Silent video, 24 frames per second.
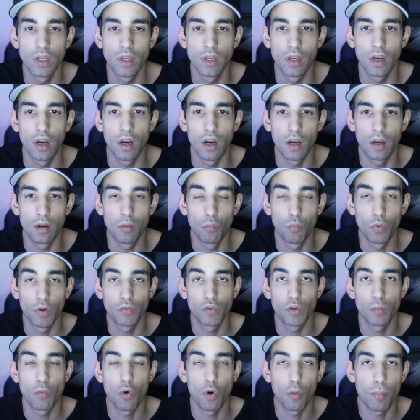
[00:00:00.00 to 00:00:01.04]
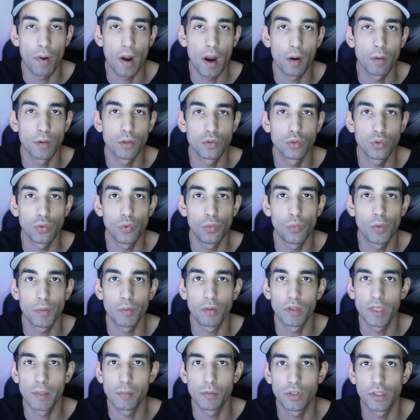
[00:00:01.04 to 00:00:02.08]
Uh, with the more power tool, we
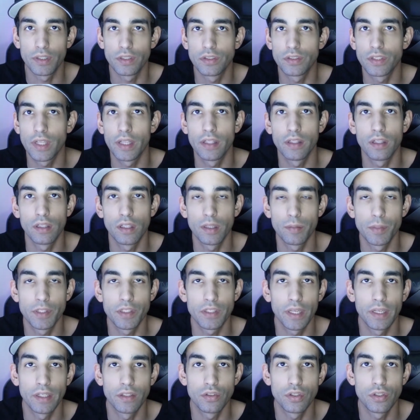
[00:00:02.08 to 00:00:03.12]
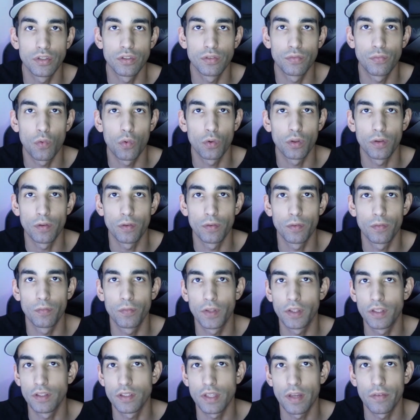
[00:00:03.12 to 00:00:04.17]
were able to extend the limitations for the
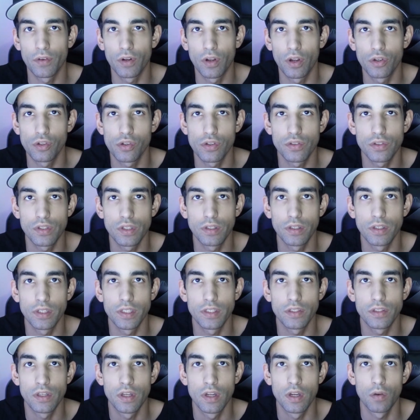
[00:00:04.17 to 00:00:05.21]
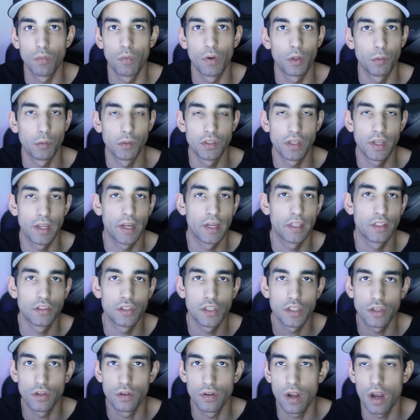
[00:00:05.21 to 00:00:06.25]
5700 series, whether it was the
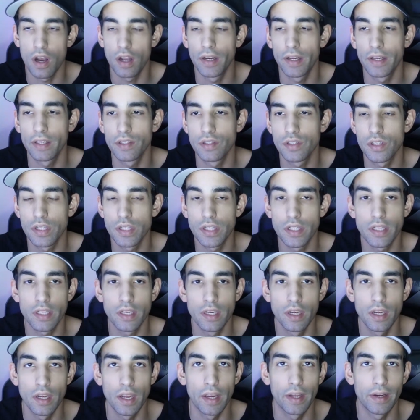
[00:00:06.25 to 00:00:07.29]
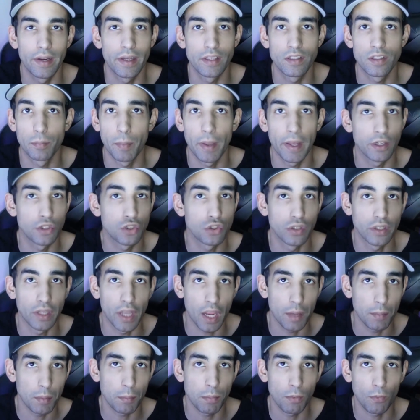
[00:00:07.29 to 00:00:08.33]
XT or non-XT, and get some extra
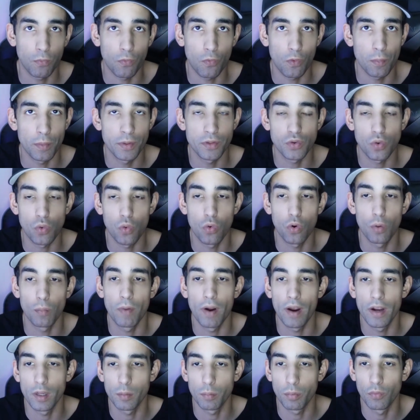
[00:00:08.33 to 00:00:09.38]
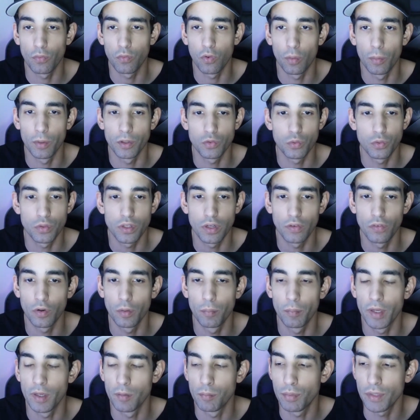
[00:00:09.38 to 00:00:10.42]
gaming performance or mining performance, whichever it
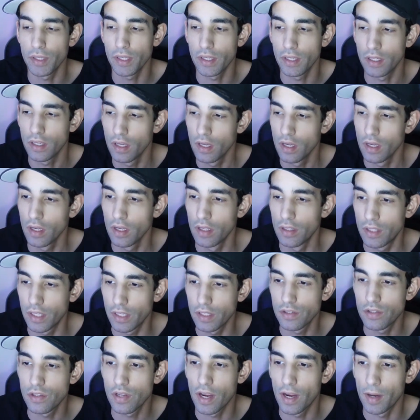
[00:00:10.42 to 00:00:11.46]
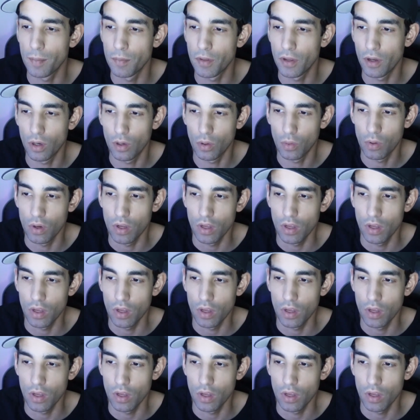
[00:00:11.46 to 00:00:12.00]
may be. This time, though,